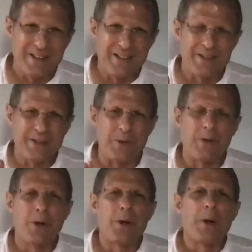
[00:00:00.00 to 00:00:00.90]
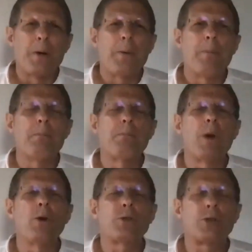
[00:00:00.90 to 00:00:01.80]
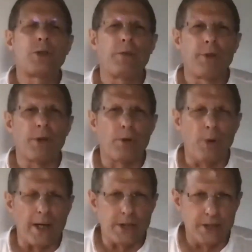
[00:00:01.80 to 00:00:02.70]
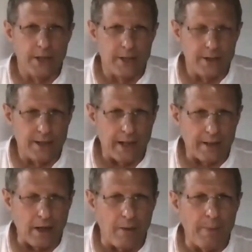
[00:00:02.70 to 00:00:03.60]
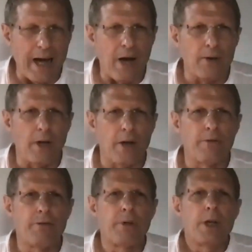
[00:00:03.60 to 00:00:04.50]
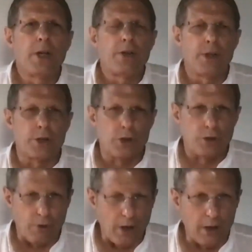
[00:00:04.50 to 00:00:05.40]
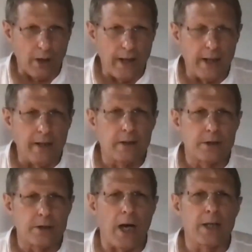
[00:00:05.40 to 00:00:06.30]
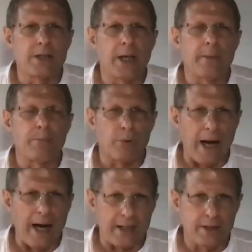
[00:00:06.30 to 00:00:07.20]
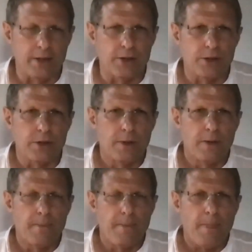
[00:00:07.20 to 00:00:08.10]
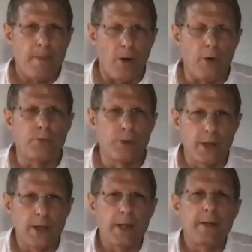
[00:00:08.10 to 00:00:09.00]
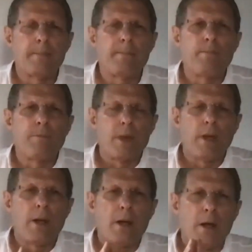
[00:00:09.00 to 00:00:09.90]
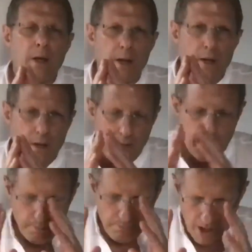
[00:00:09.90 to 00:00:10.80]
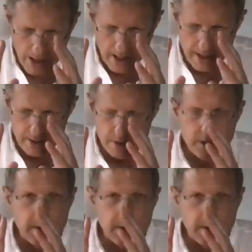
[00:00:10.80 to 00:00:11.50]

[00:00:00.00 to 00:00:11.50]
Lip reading: So most of the questions that come out of the struggling Zazen practice are really the mind